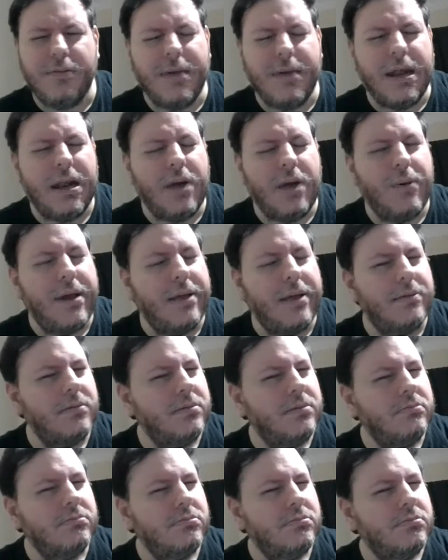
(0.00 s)
minute, and I went,
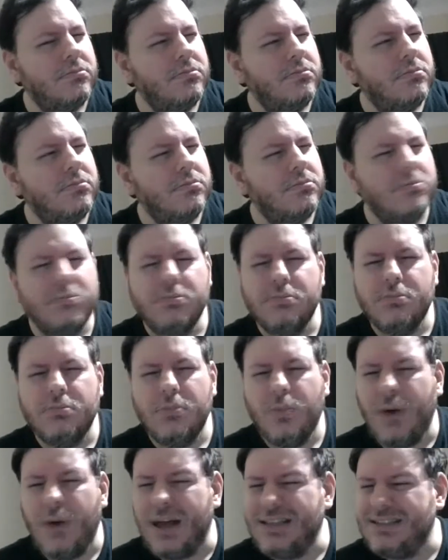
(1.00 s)

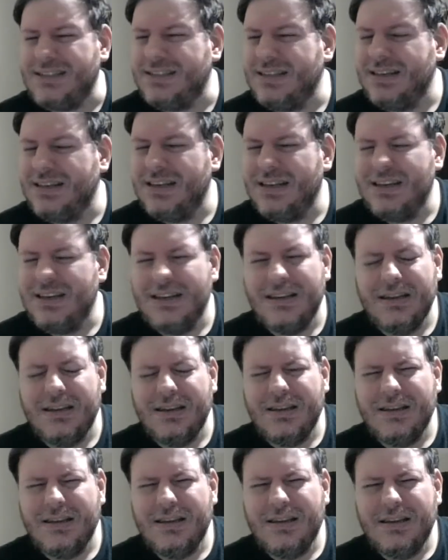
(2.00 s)
what?
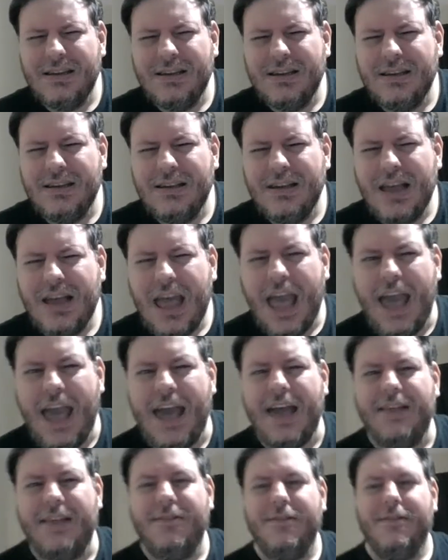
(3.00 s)

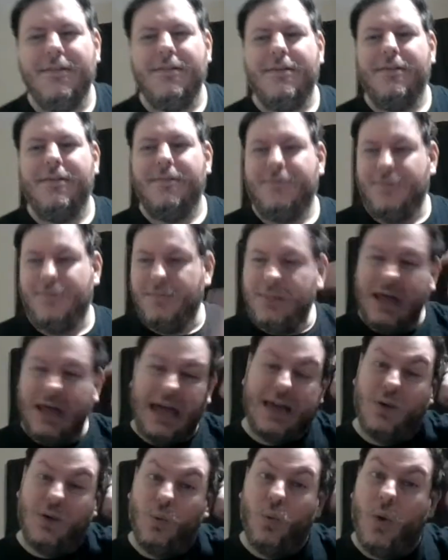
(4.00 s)
And
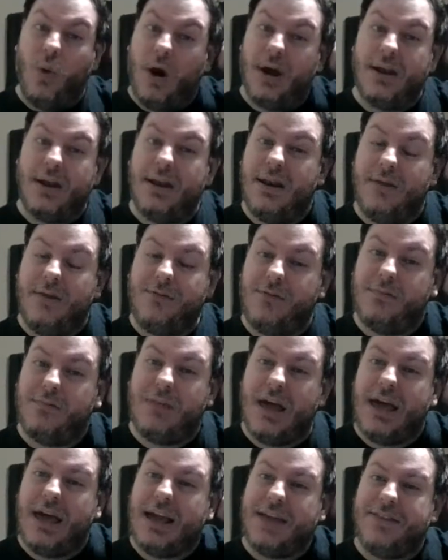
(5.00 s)

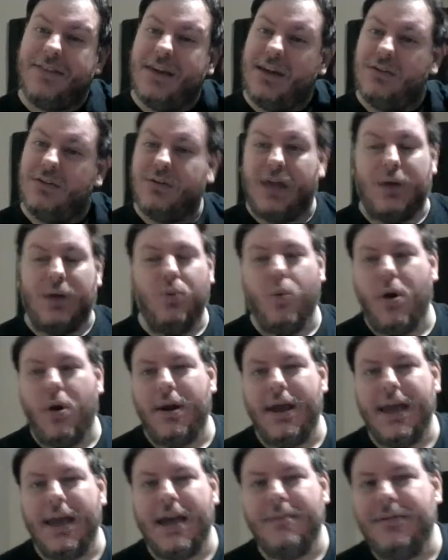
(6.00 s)
I think it was like
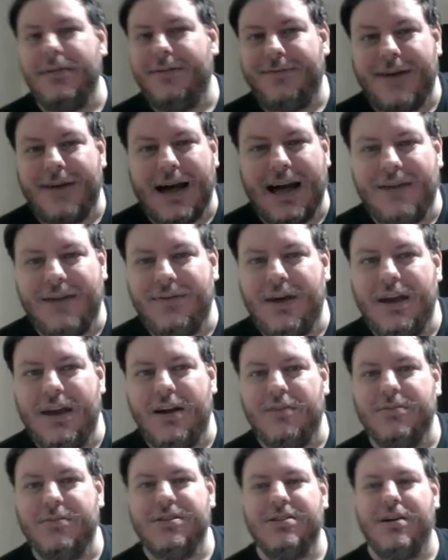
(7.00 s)
1 a.m. to 5
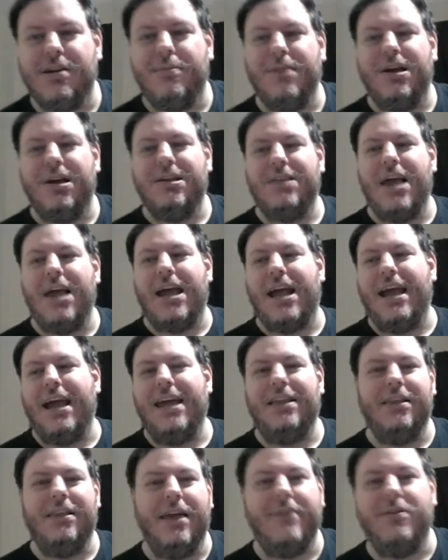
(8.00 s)
a.m. or something like that, I
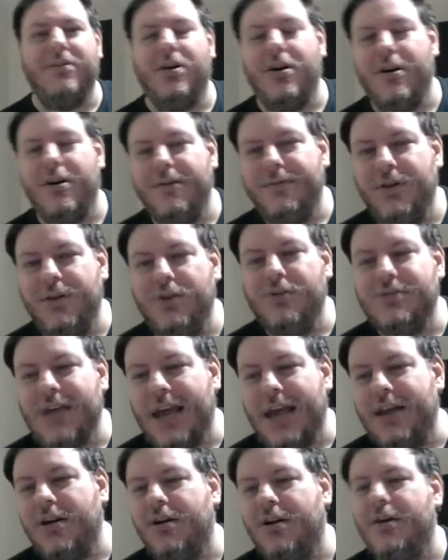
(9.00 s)
had 1,100 views,
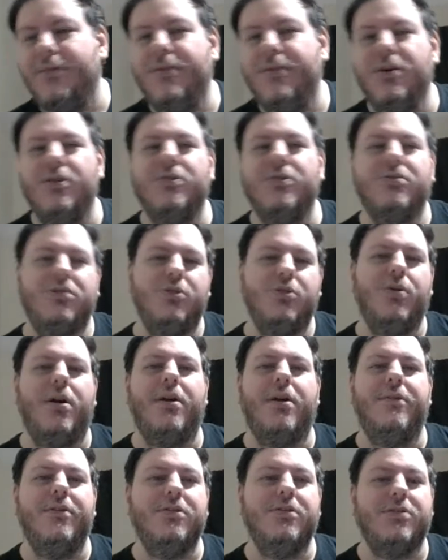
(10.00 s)
800 views,
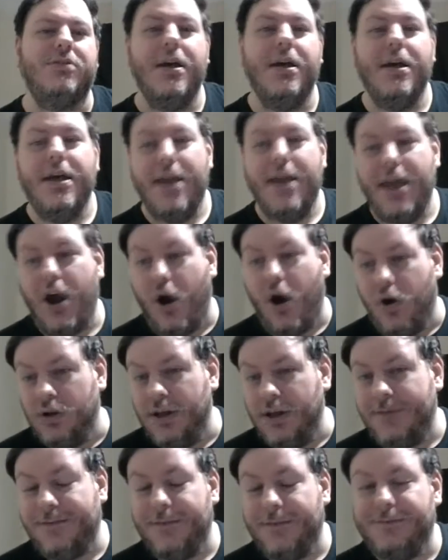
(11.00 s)
200 views,
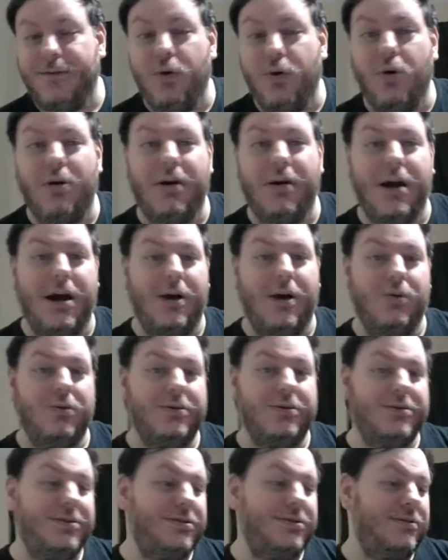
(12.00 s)
only for 4
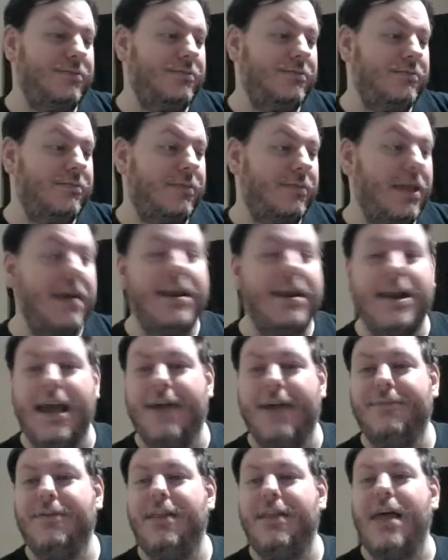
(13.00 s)
hours. And then
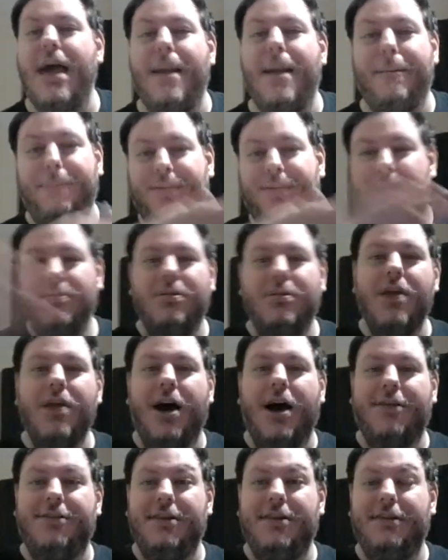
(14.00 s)
after that,
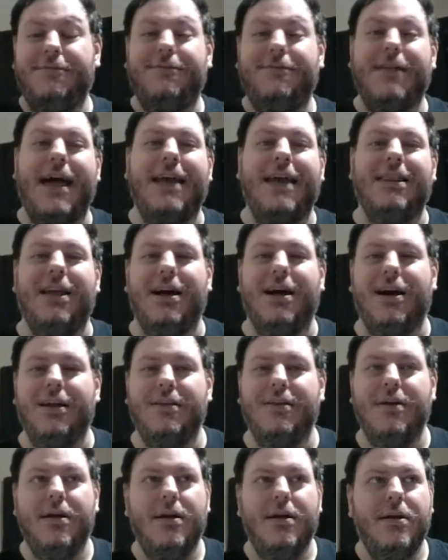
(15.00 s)
nothing. It
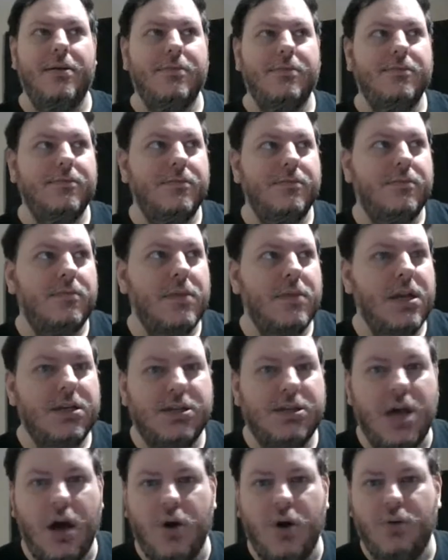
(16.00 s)
flatlined.
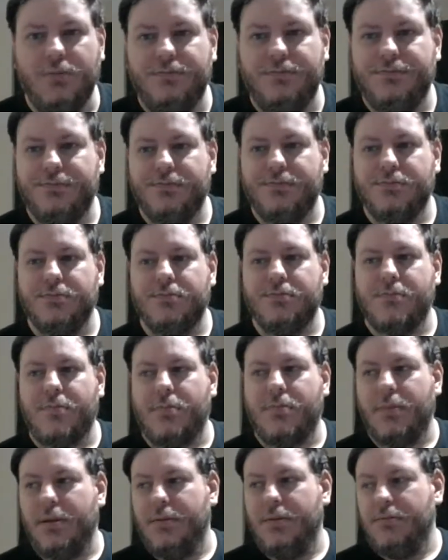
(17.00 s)
So
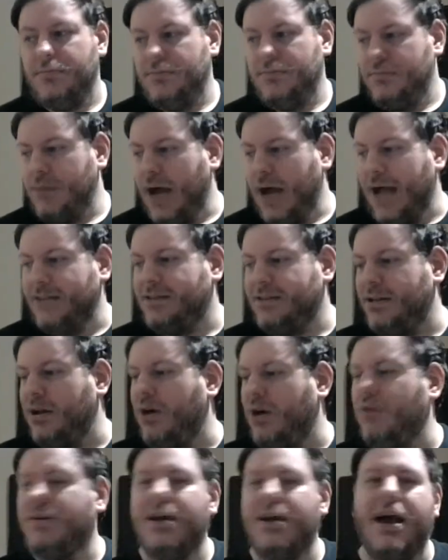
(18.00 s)
I said,
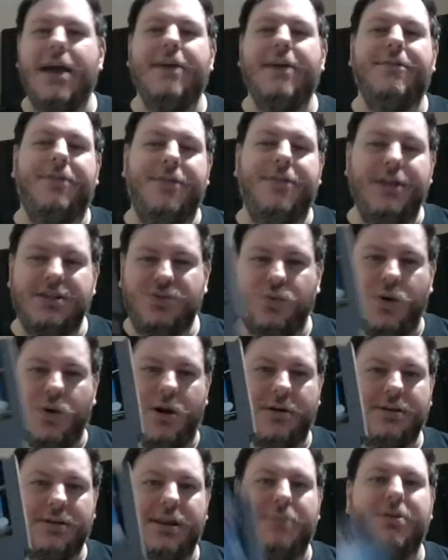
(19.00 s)
okay, if this
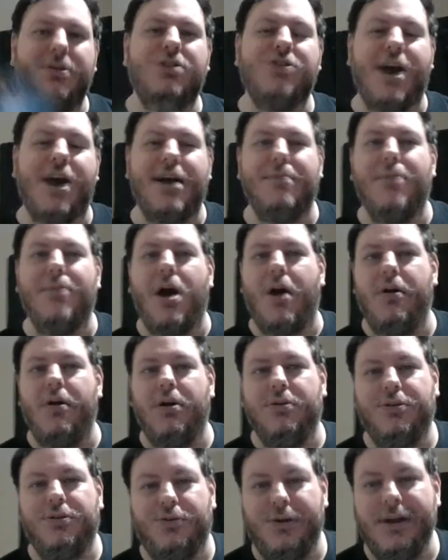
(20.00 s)
worked, let me try the
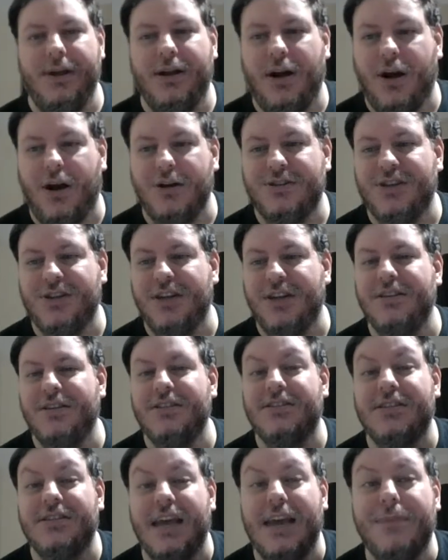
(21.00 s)
Mario 3 cart. So I did
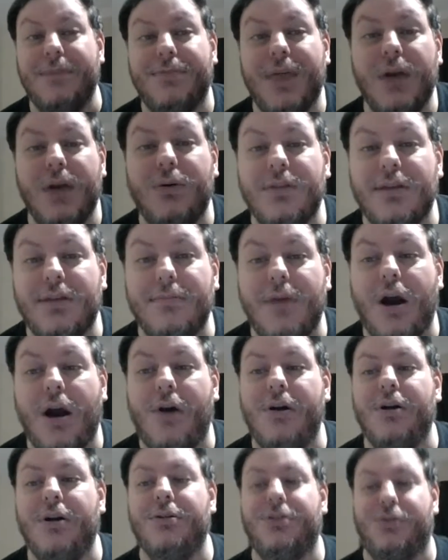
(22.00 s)
the same thing with the
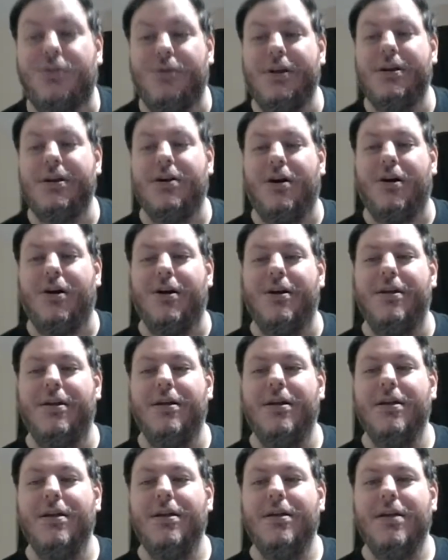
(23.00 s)
Mario 3 cart.
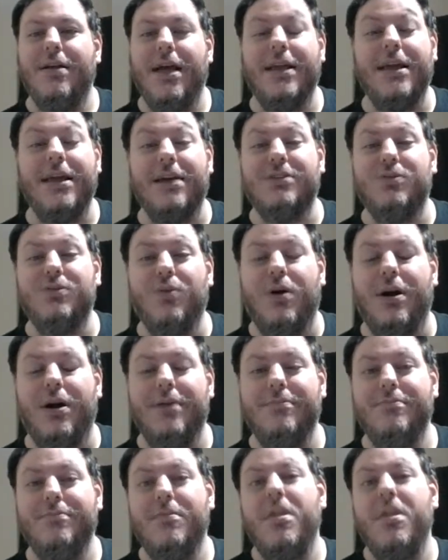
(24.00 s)
And guess what?